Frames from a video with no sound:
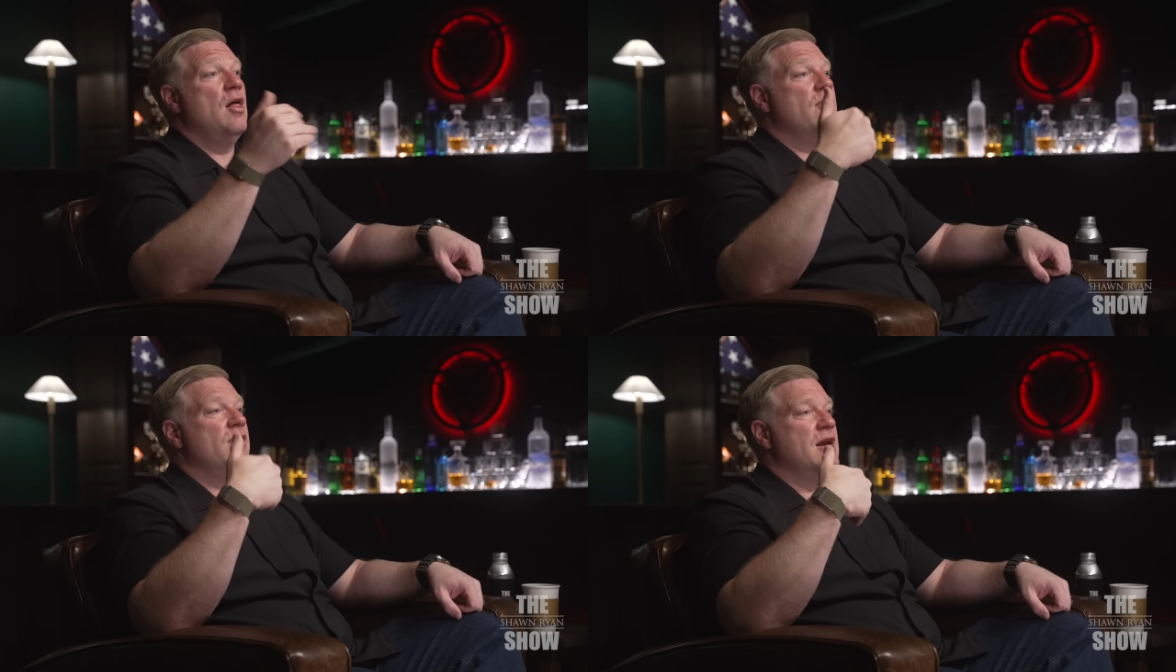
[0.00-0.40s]

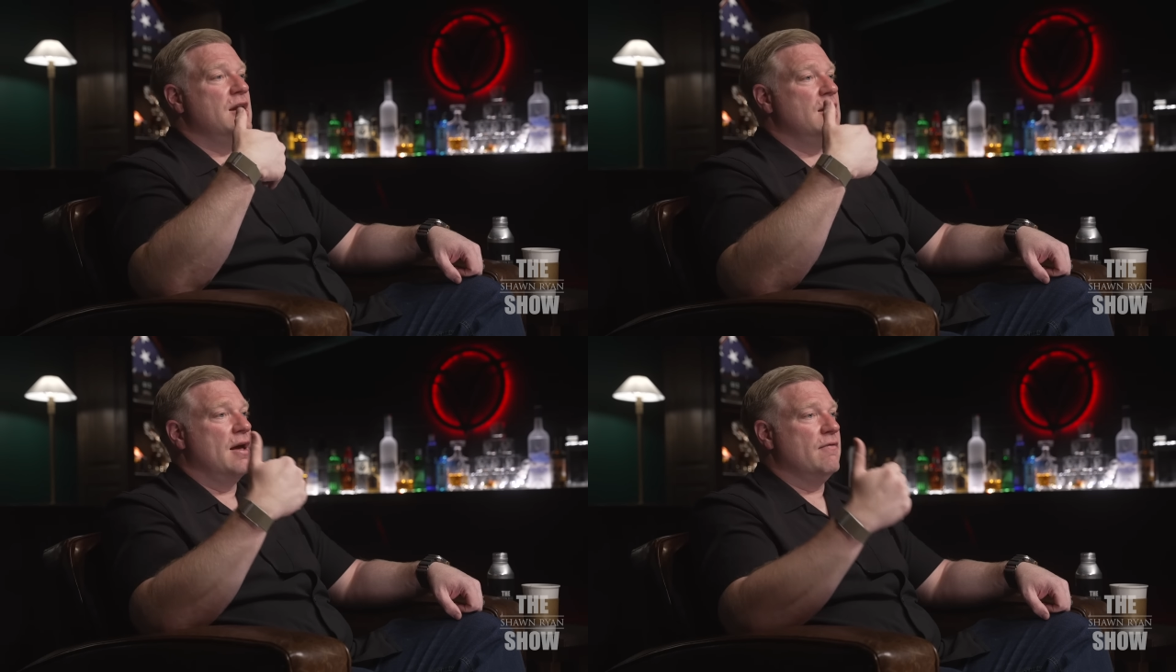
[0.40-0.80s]
They
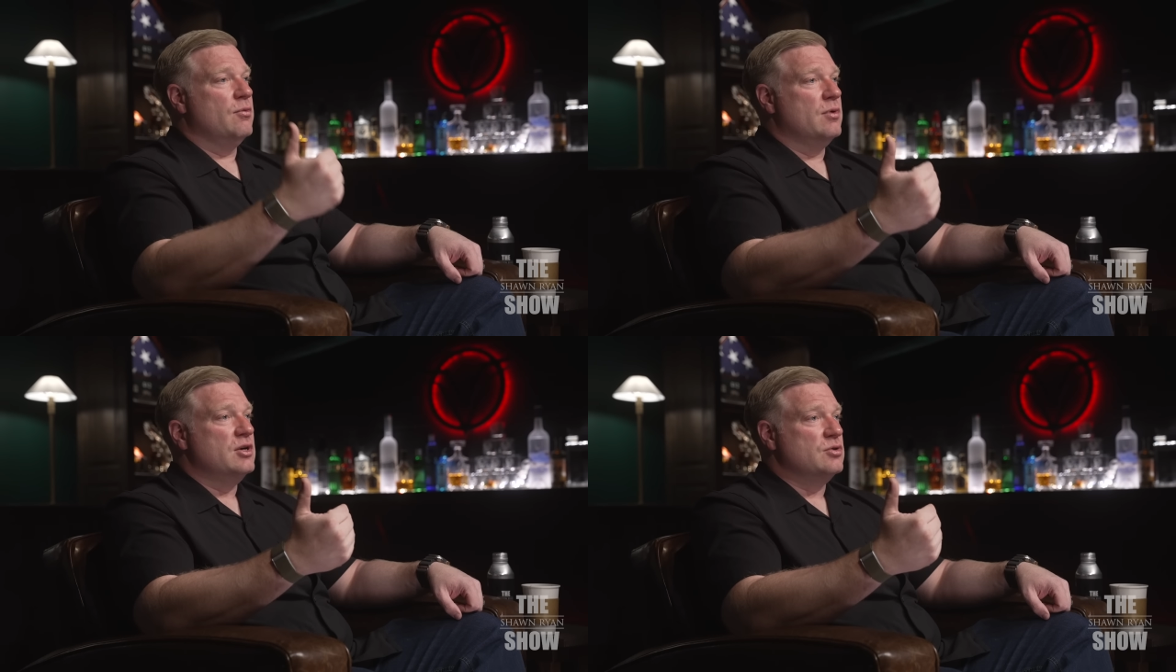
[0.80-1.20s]
didn't have
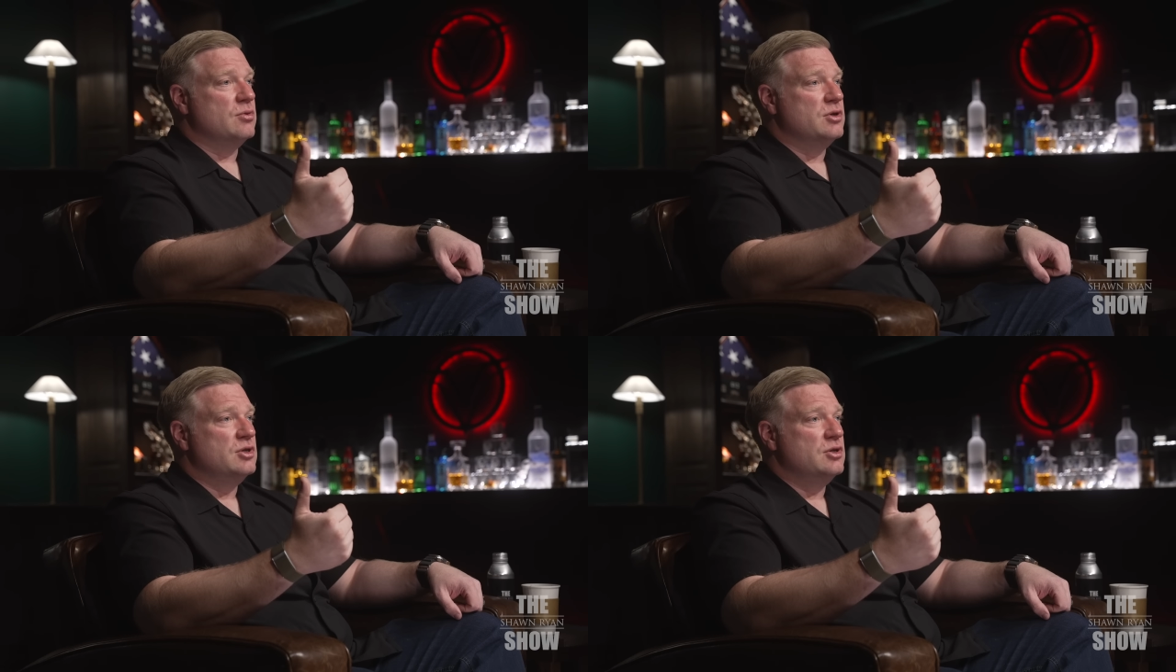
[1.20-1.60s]
the
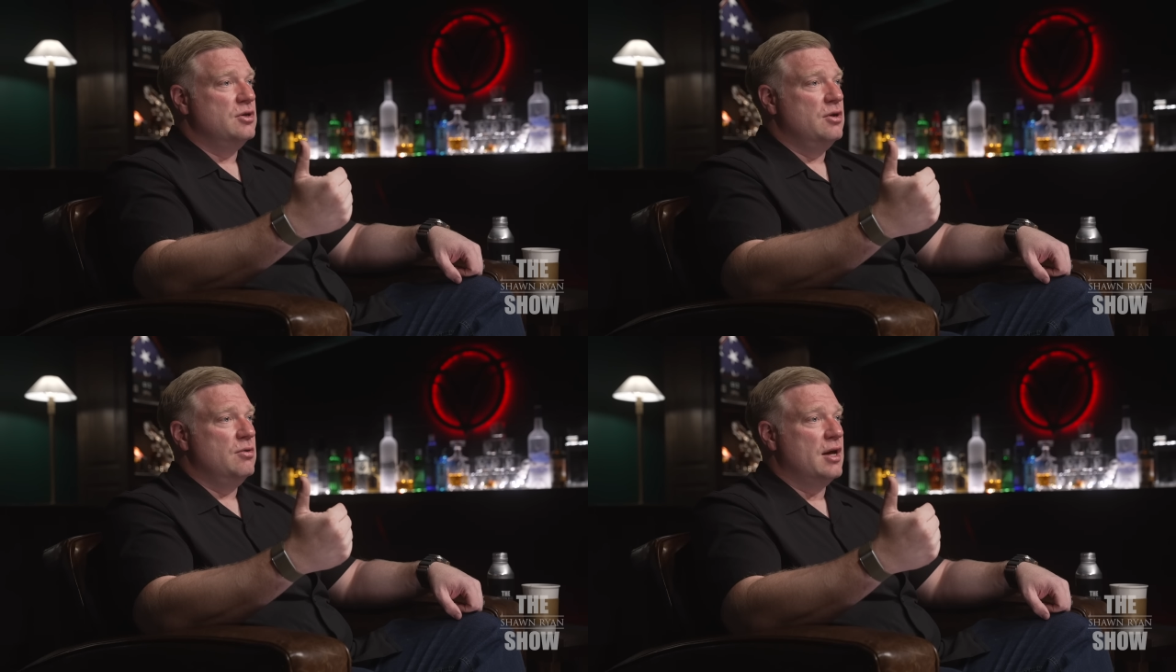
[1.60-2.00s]
resources
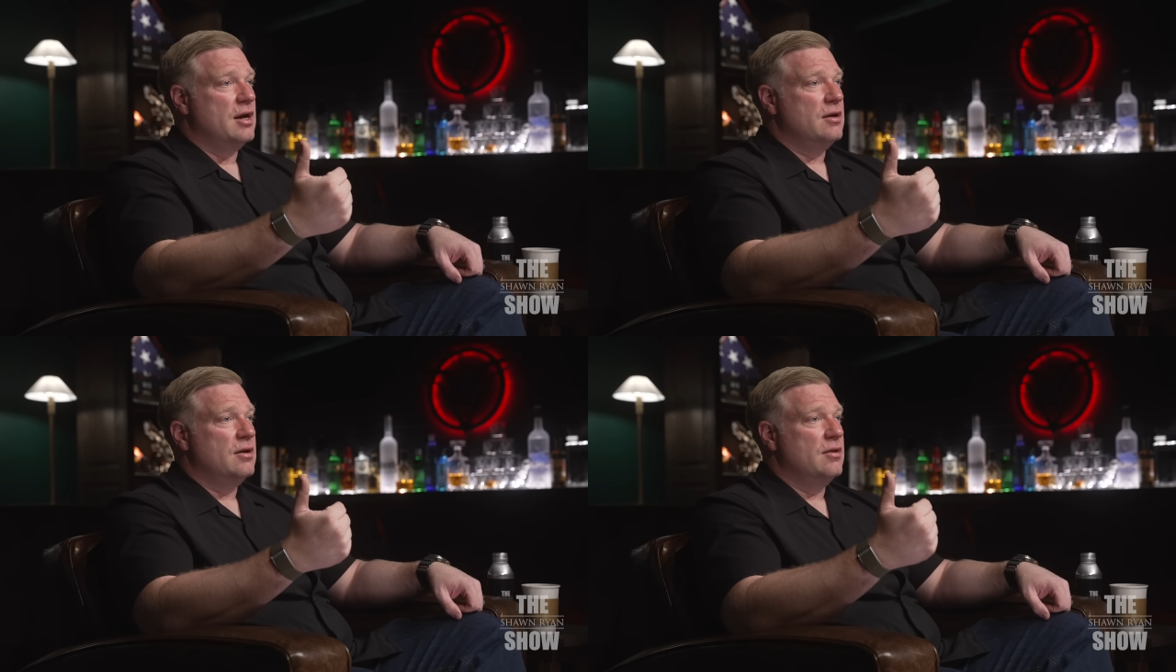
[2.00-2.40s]
to do
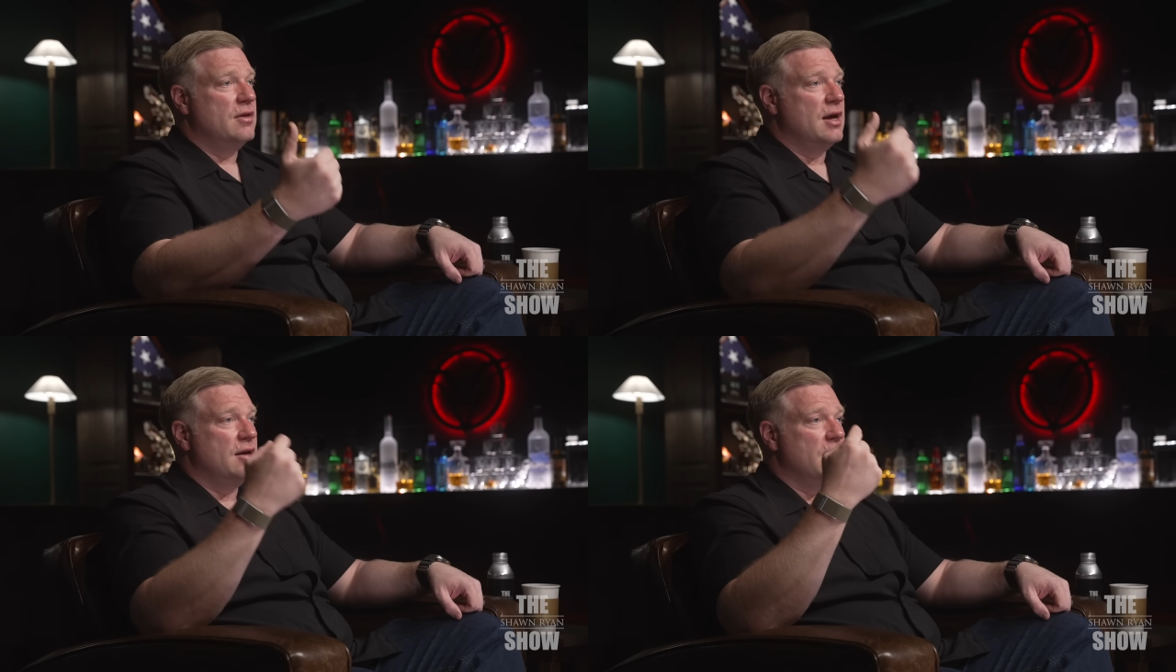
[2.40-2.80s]
that.
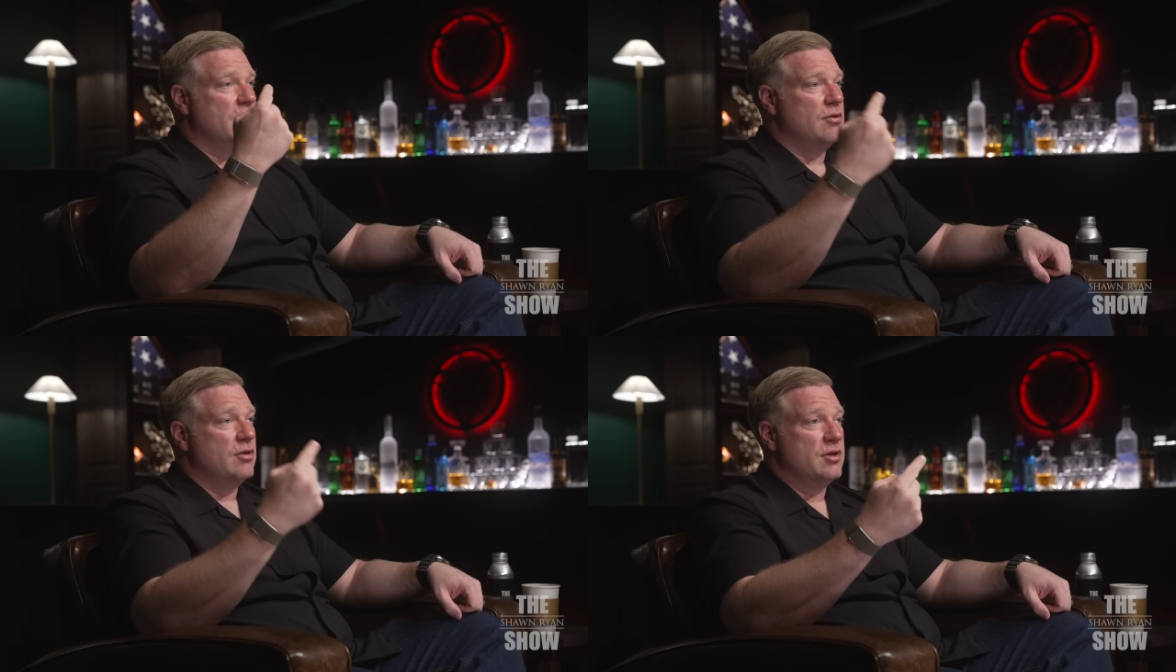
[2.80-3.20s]
They had
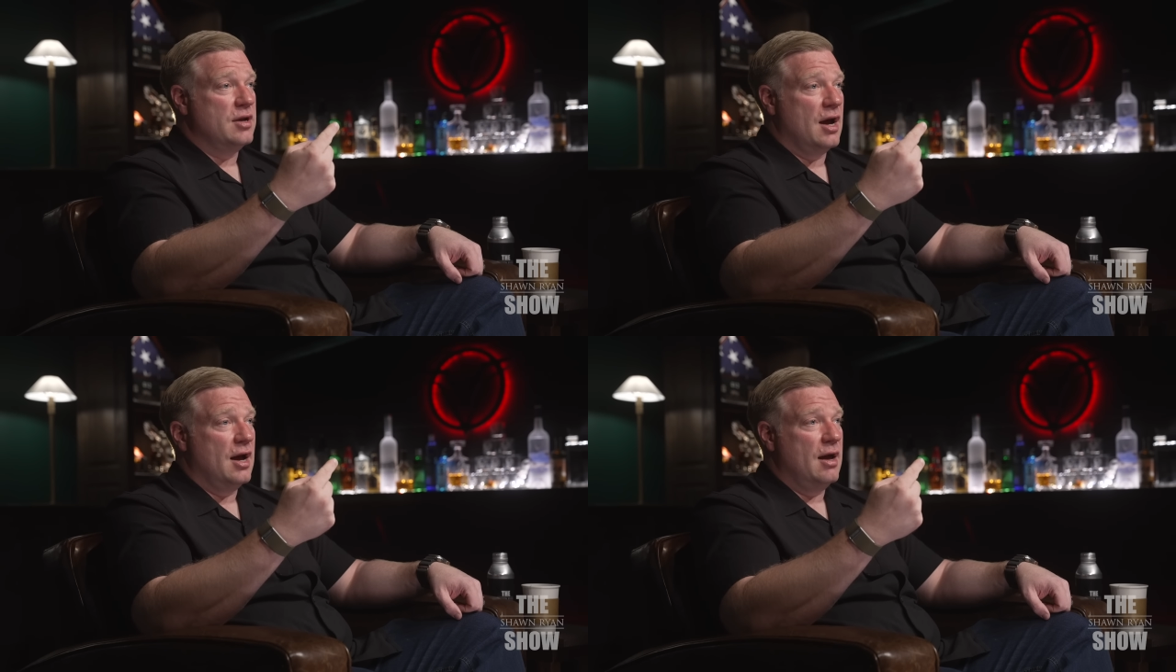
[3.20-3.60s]
neither the
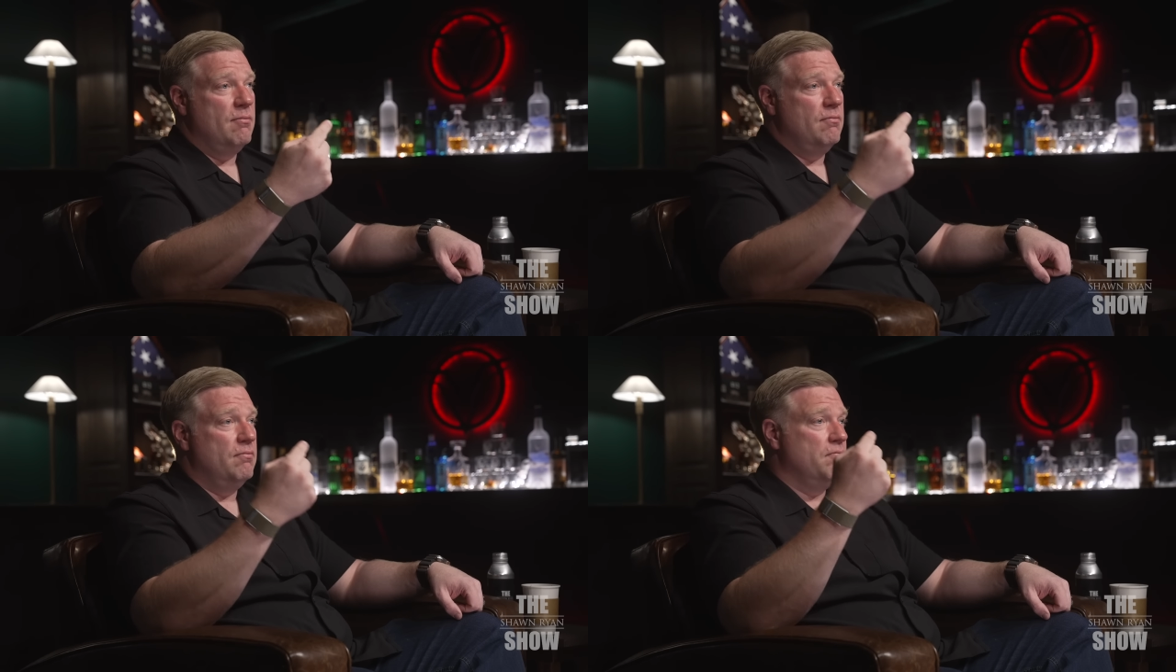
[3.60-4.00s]

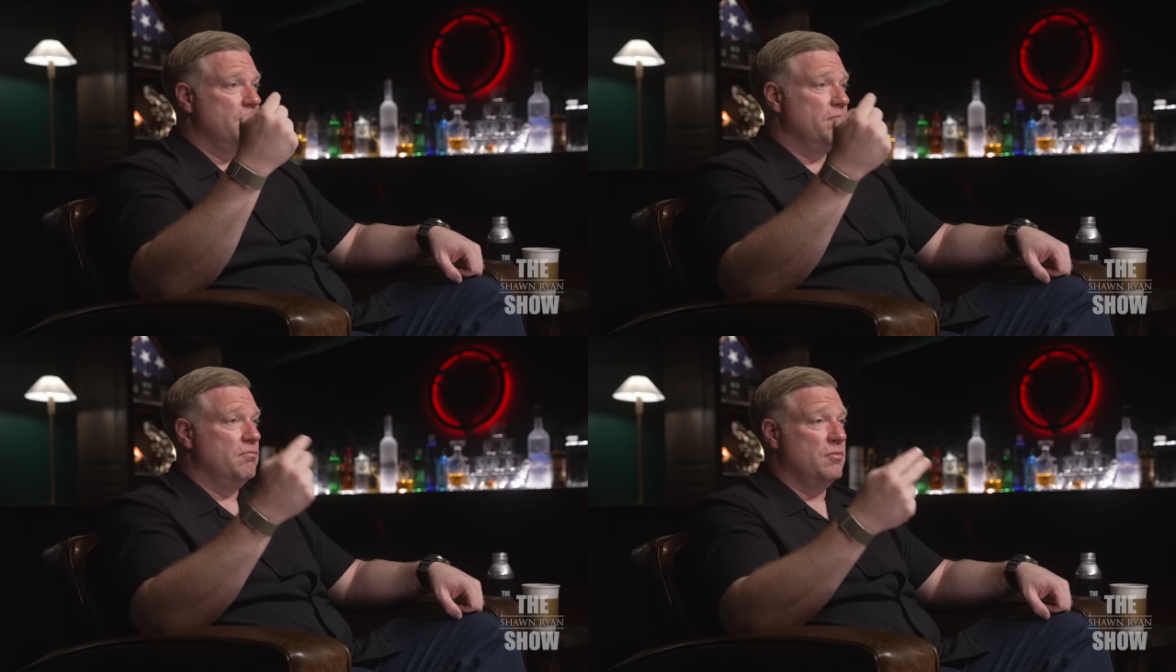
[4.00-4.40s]
time,
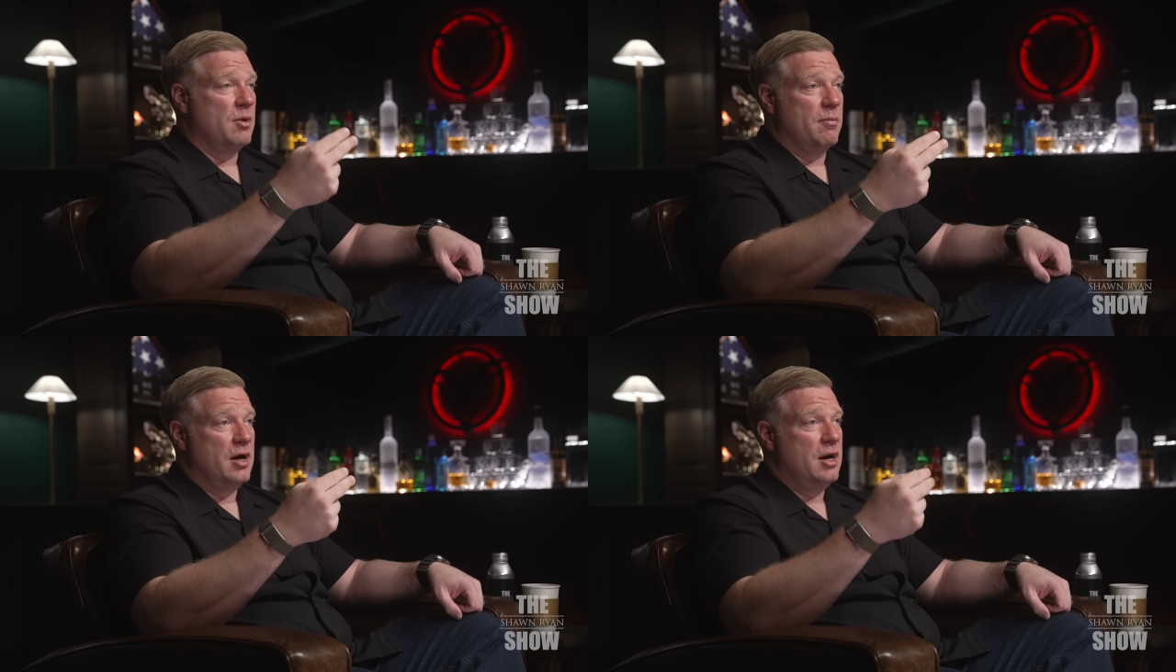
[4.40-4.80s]

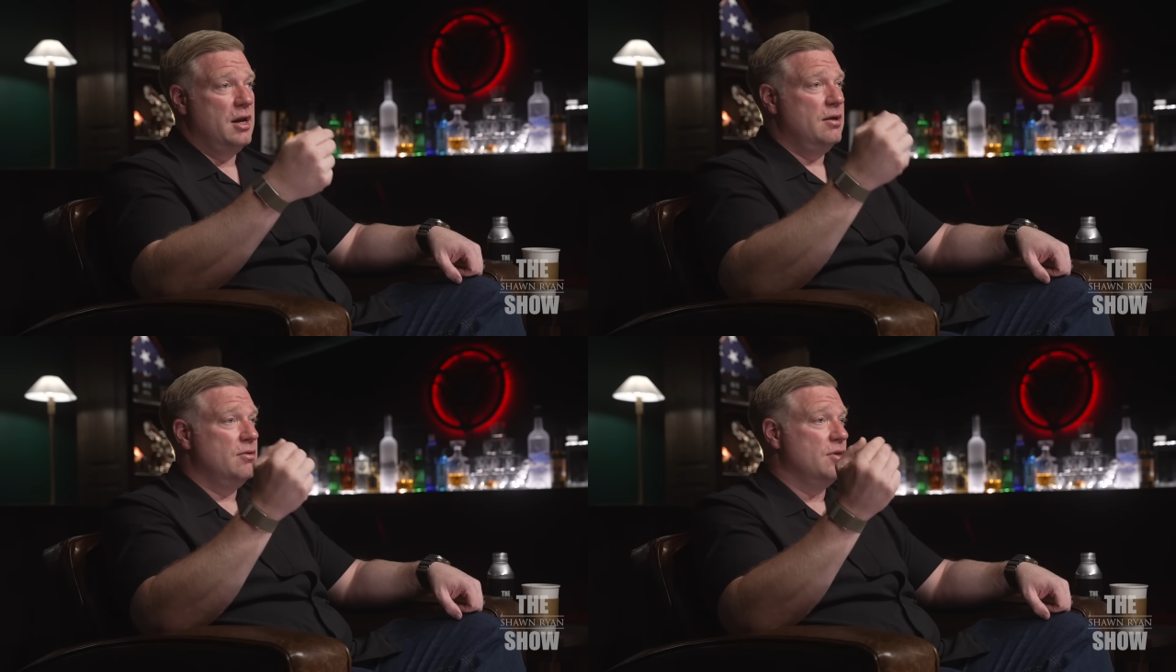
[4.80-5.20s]
the
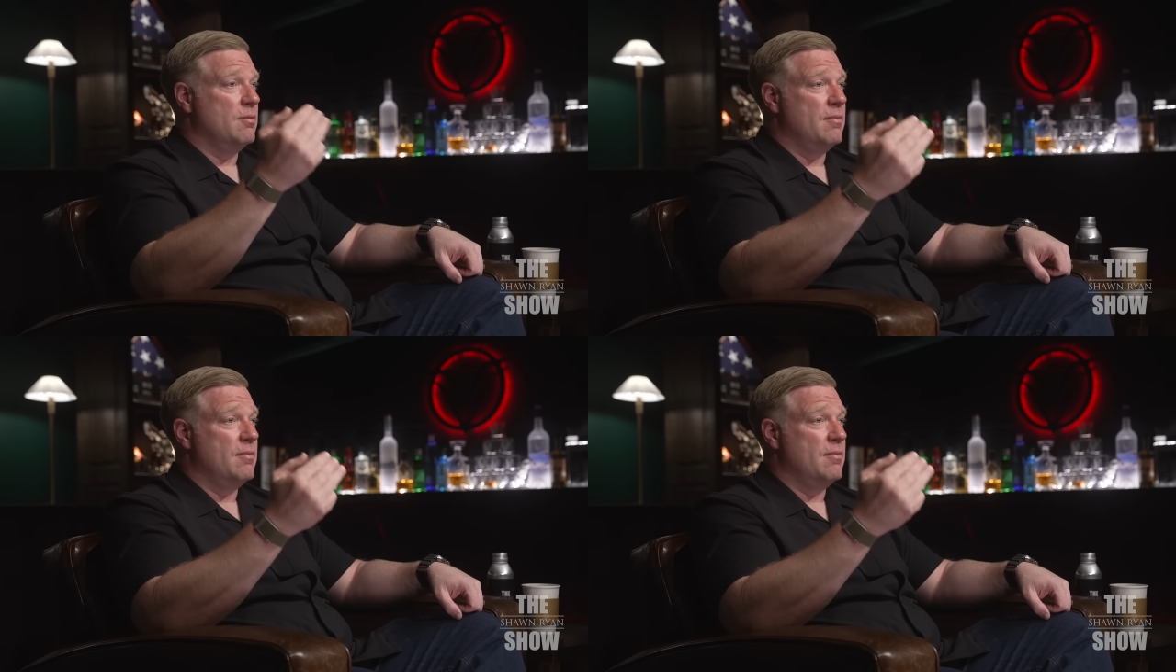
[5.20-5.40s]
money, the